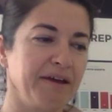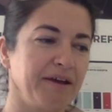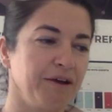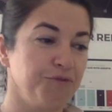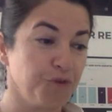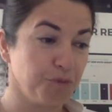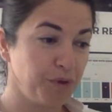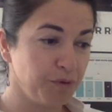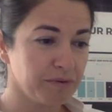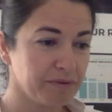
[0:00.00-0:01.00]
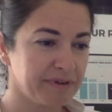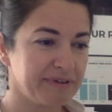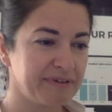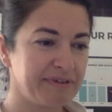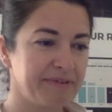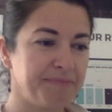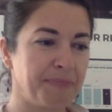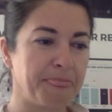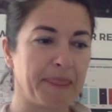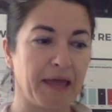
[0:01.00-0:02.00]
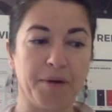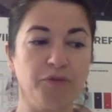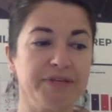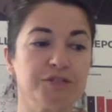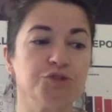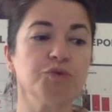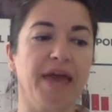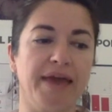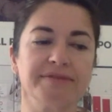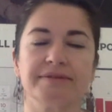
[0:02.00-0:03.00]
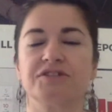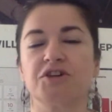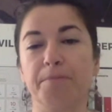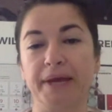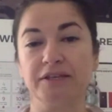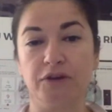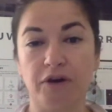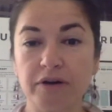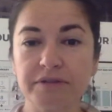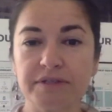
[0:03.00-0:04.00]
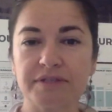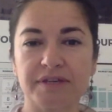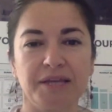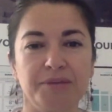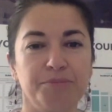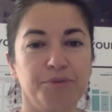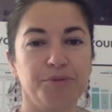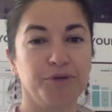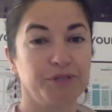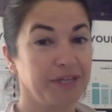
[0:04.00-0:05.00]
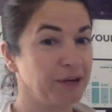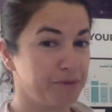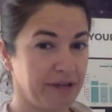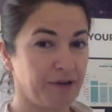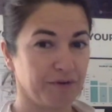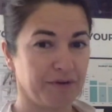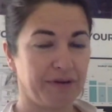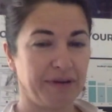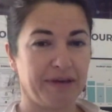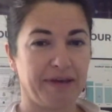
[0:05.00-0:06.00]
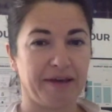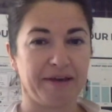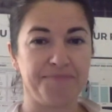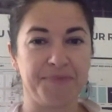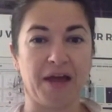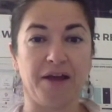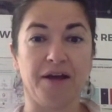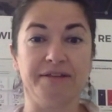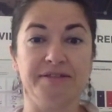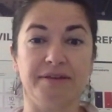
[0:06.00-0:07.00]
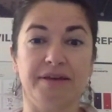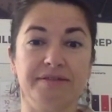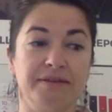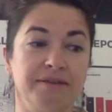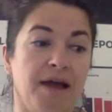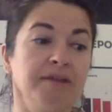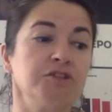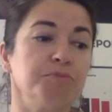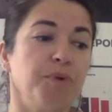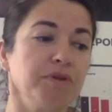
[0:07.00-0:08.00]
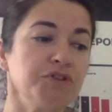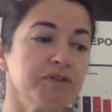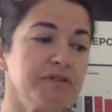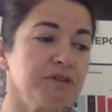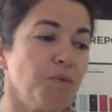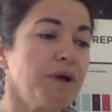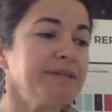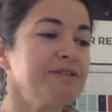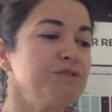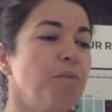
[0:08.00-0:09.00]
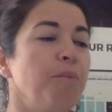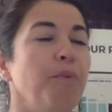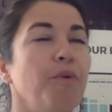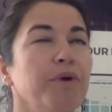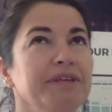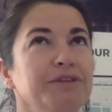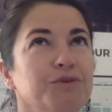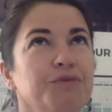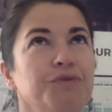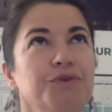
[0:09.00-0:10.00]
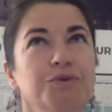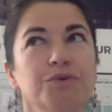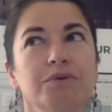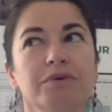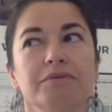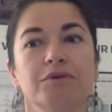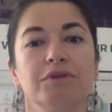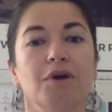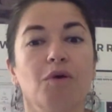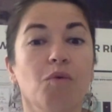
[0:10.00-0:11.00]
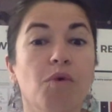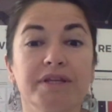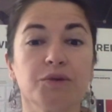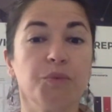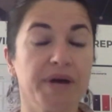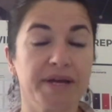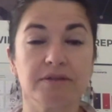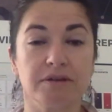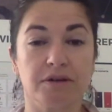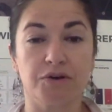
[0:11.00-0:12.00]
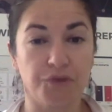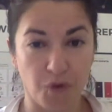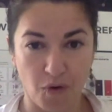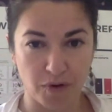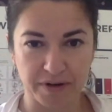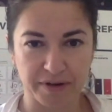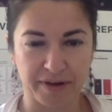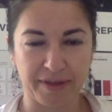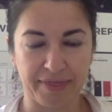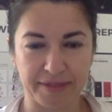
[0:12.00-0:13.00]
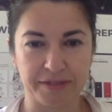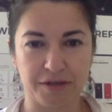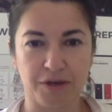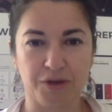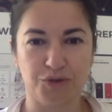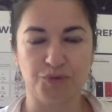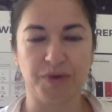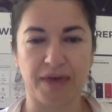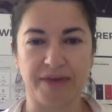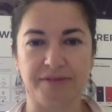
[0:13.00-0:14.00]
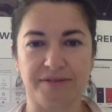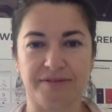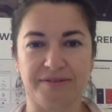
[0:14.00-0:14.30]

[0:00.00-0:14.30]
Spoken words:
from you about these two cases, Champagne Dots and Bottega Prosecco. As an anthropologist, what is your point of view on what went wrong in these two cases?